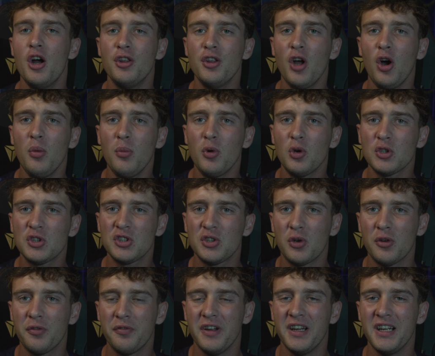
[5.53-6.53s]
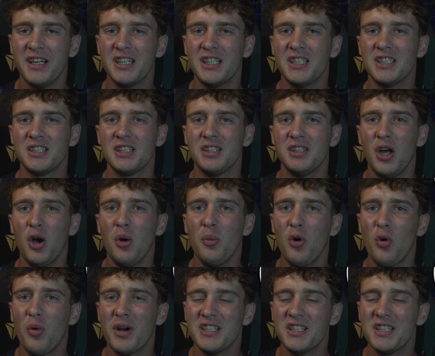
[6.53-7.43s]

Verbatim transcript: No more sore fingers, no more